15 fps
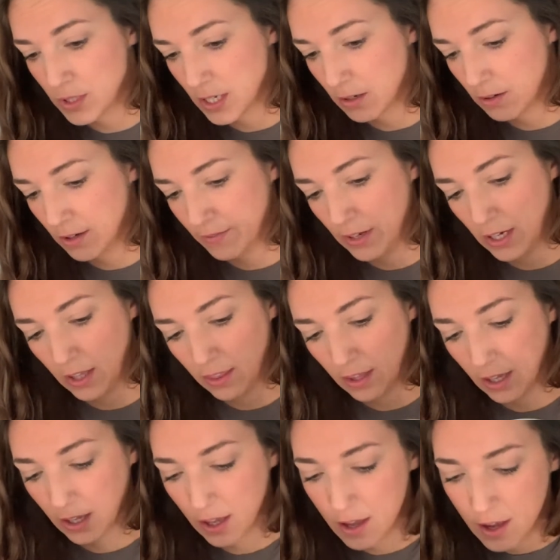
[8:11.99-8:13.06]
I don't have
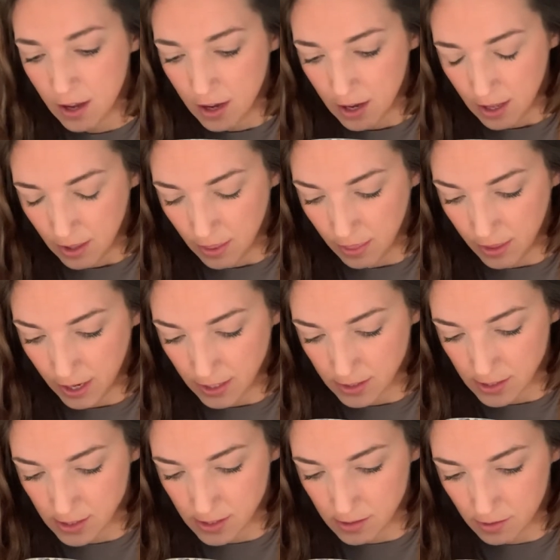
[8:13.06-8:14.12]
anything
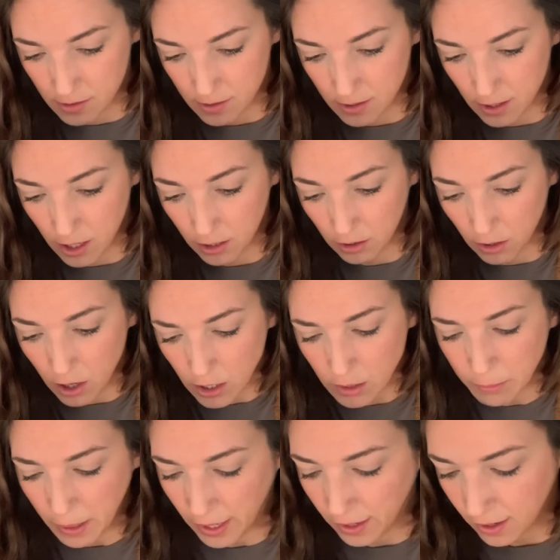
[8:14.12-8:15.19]
that's
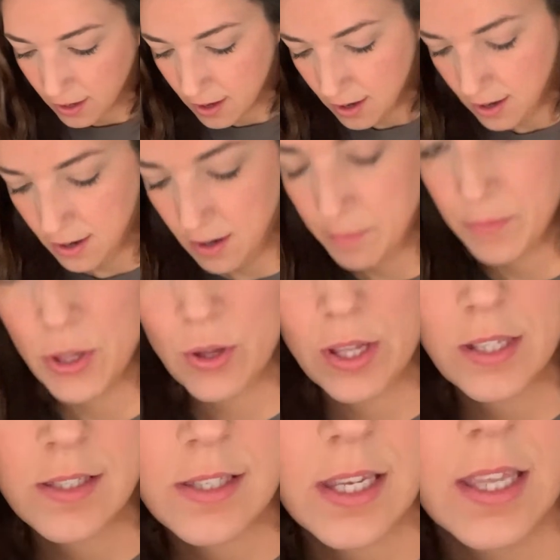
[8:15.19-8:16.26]
alarming. You
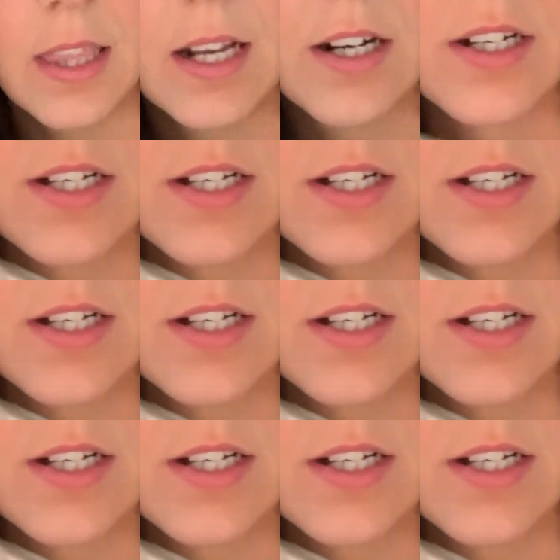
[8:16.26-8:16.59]
can see there's